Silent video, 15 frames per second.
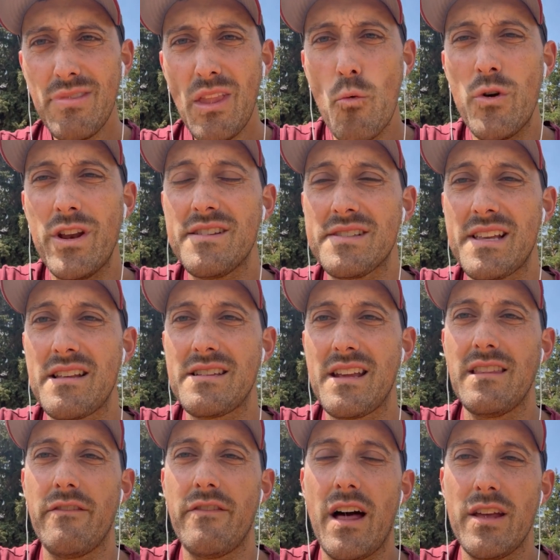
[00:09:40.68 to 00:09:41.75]
when assessing
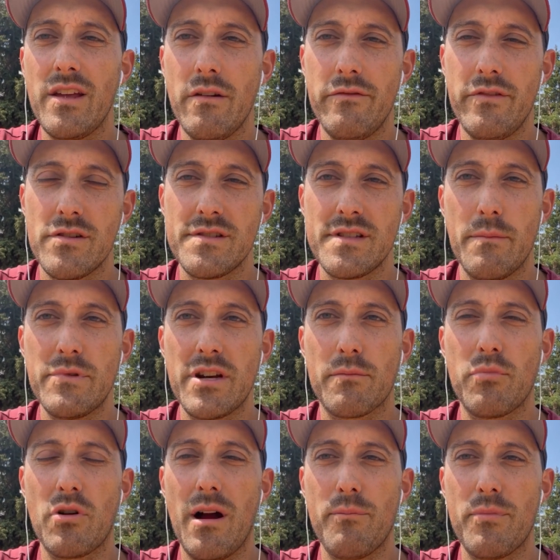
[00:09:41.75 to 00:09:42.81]
the value of your subject
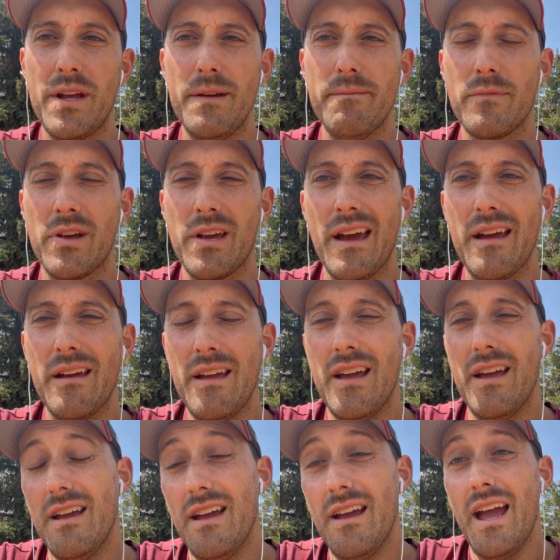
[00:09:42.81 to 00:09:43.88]
property, okay?
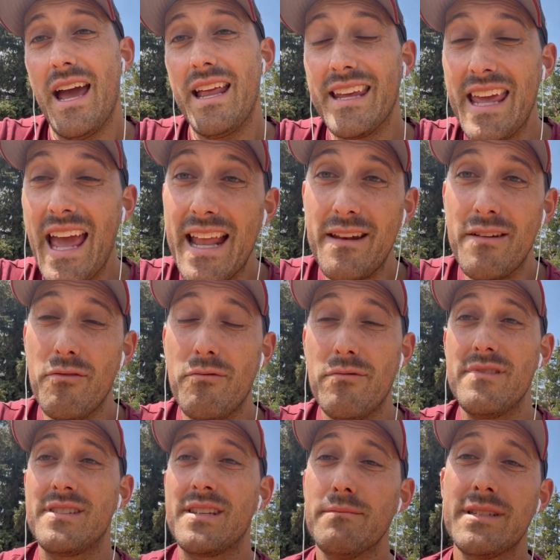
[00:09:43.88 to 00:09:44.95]
And again,
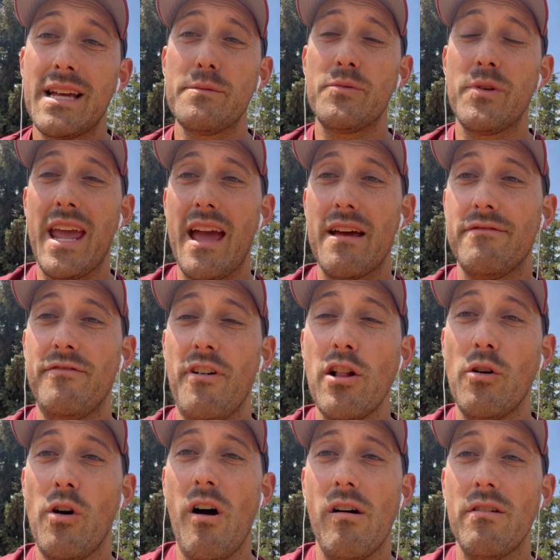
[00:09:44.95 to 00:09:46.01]
sometimes we can't
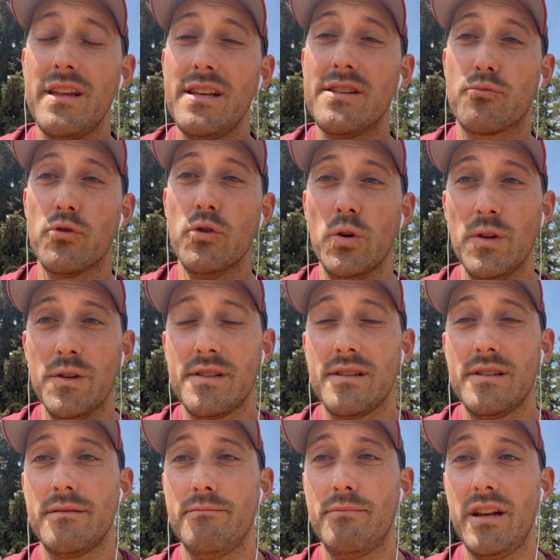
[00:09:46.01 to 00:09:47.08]
follow all these rules,
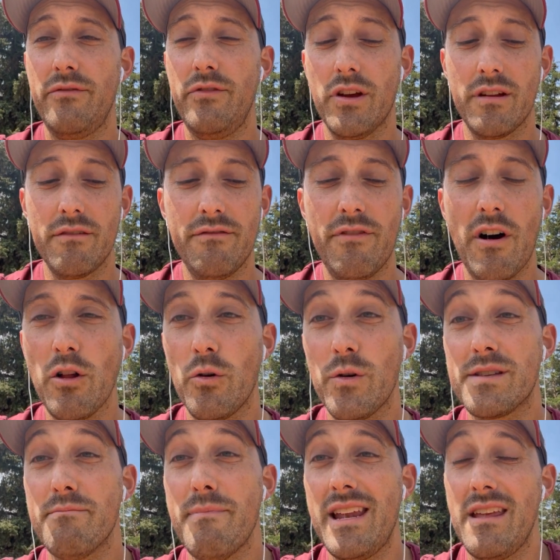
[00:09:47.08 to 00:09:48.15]
but if you can follow
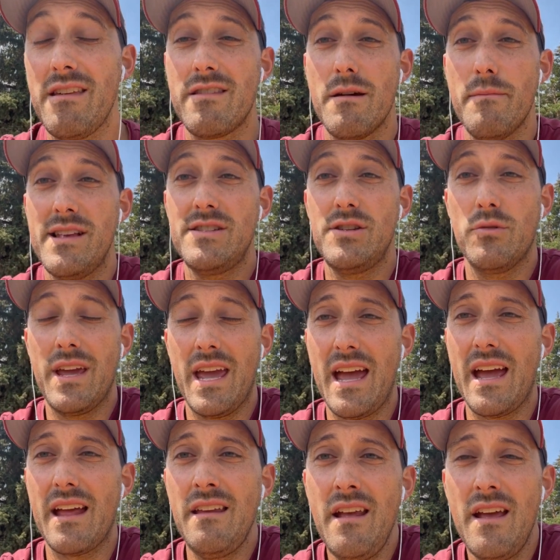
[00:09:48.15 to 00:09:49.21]
as many of them as you
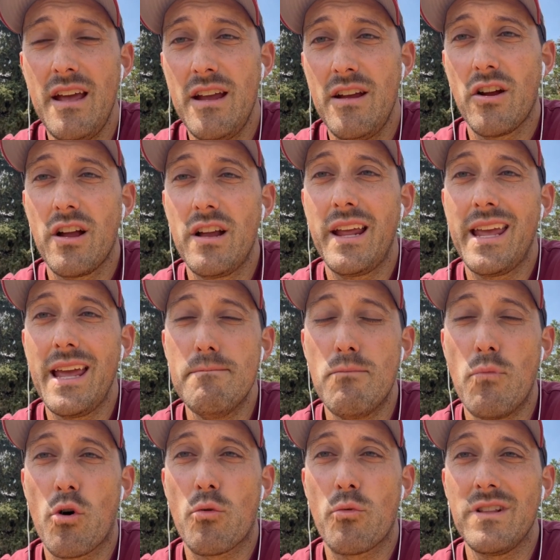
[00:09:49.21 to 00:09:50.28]
can, you're going to get
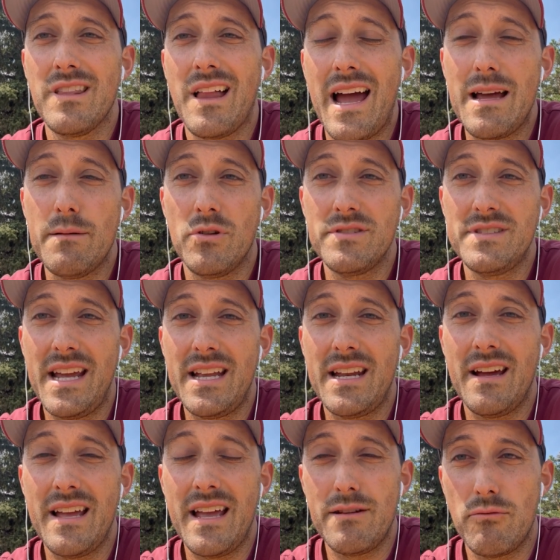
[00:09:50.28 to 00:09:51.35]
more reliable
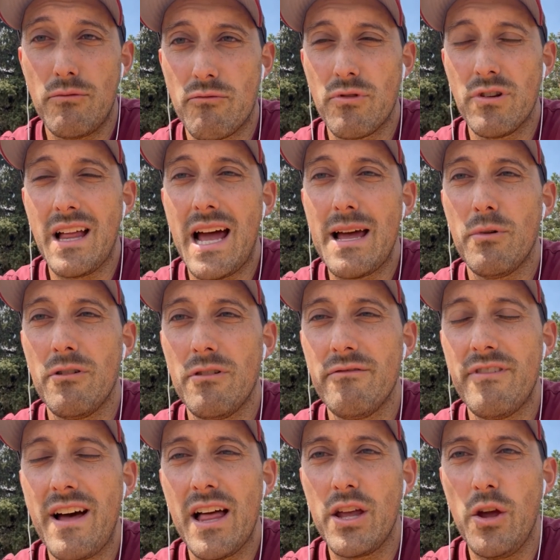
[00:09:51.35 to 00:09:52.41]
data and reliable
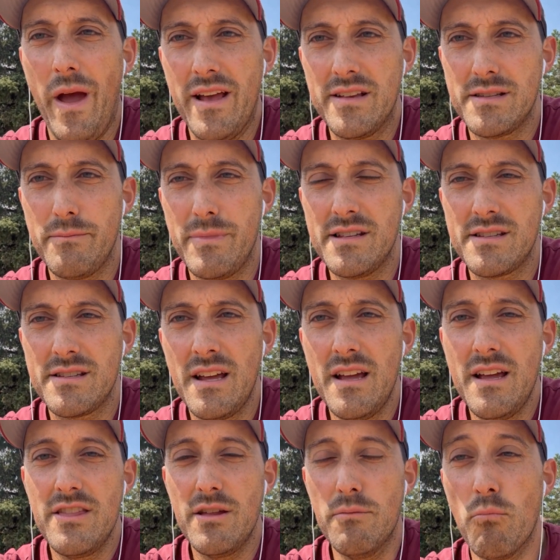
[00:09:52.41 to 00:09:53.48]
value estimates,
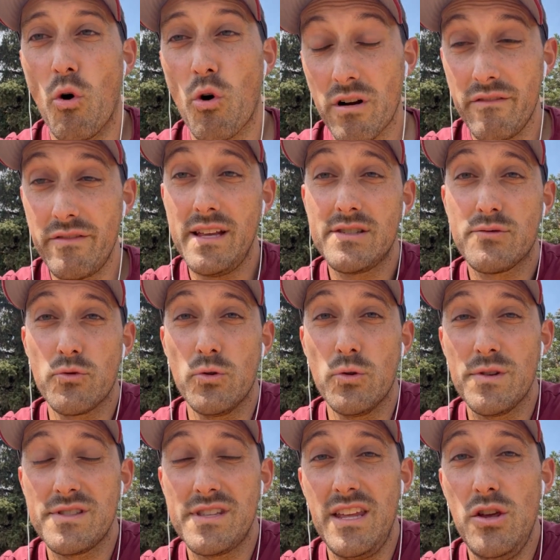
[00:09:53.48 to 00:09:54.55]
the more of these
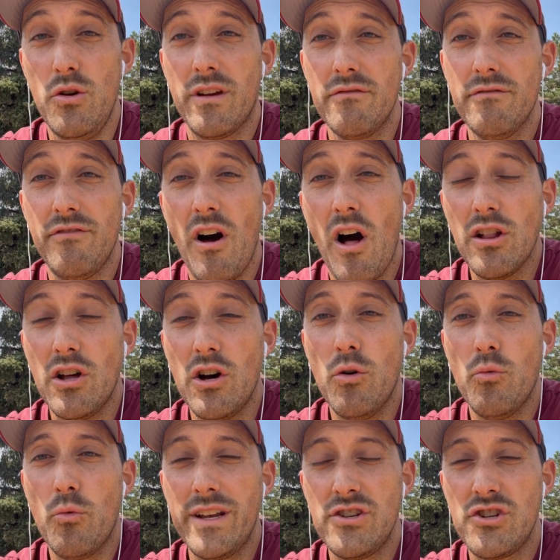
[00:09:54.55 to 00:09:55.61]
rules that you can follow
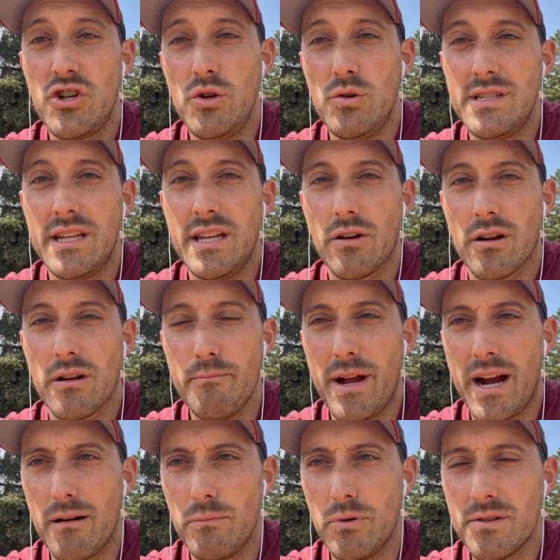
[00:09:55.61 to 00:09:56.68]
when choosing your
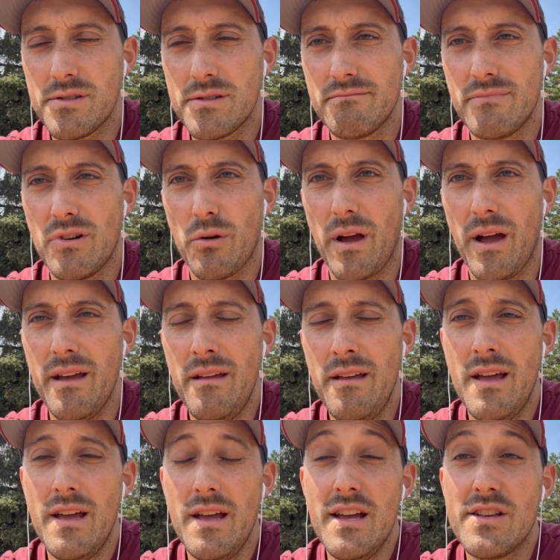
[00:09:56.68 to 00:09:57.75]
comparables, okay?
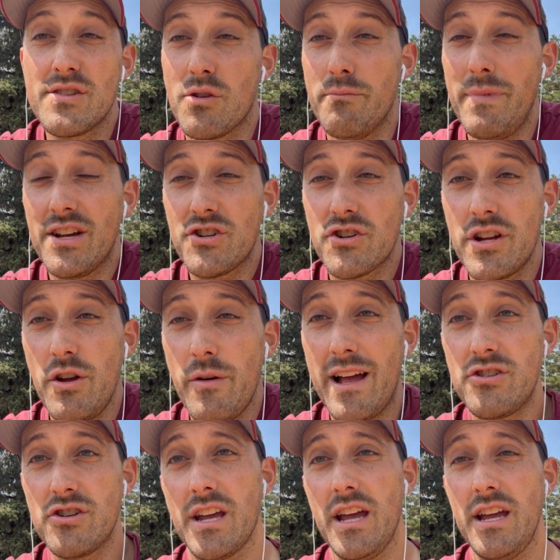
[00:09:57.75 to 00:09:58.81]
So make sure you
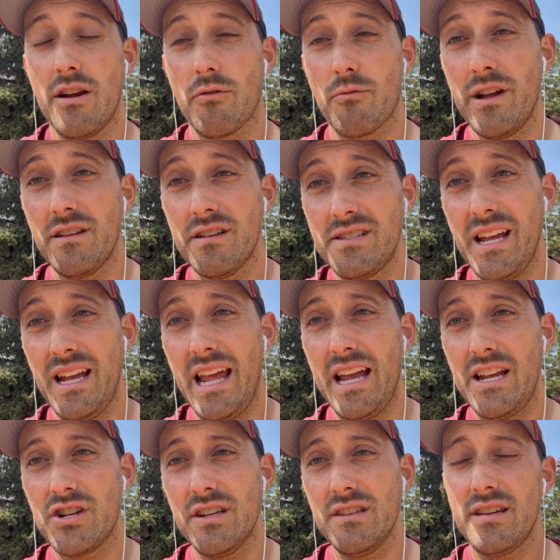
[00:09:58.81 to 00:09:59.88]
educate your real estate
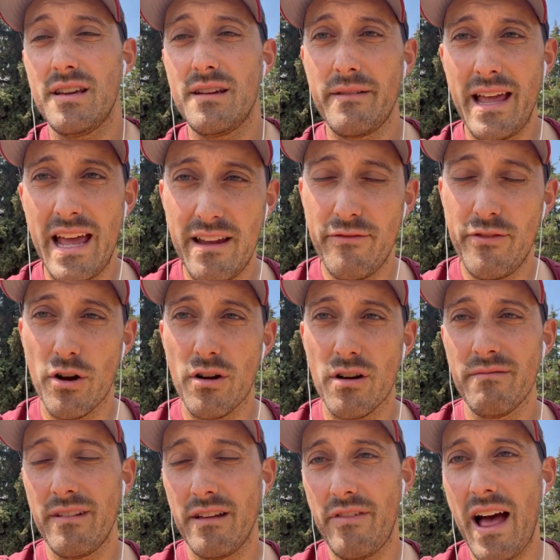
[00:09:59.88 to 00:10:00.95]
agent, and if you're
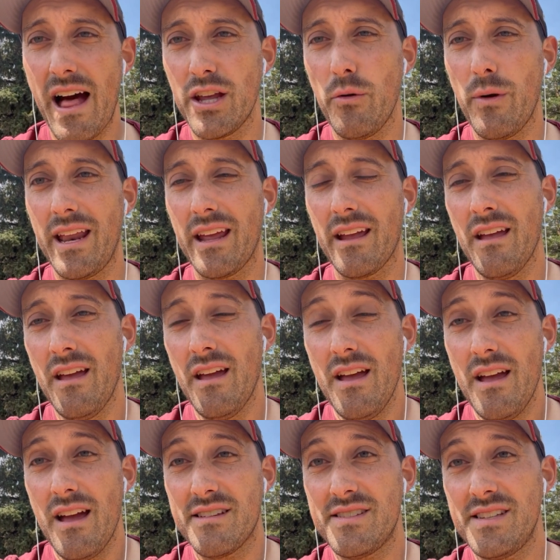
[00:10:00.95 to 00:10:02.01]
evaluating
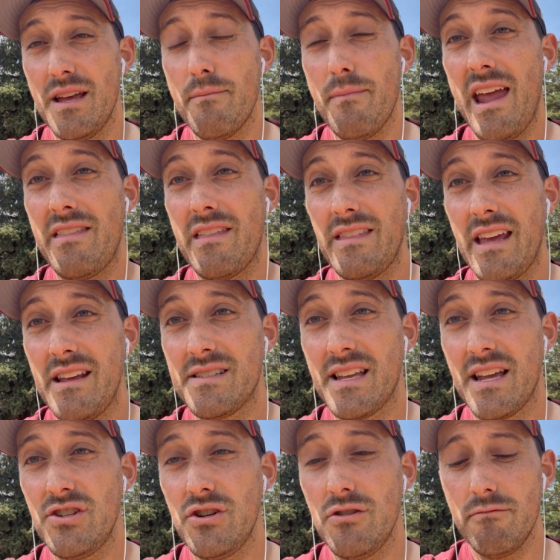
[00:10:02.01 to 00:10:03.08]
a CMA that they
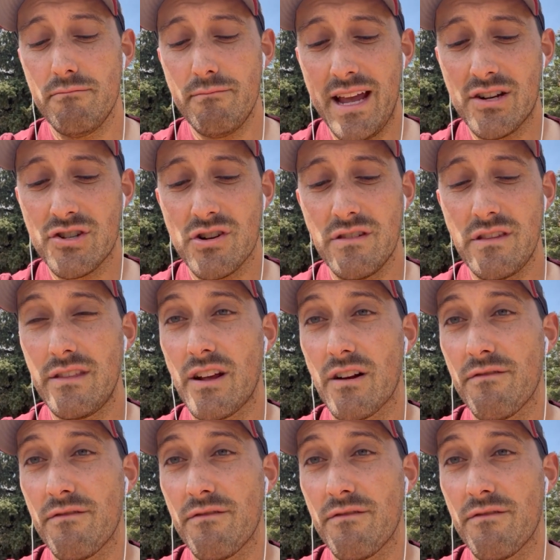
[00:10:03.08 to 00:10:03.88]
send you, make sure that they're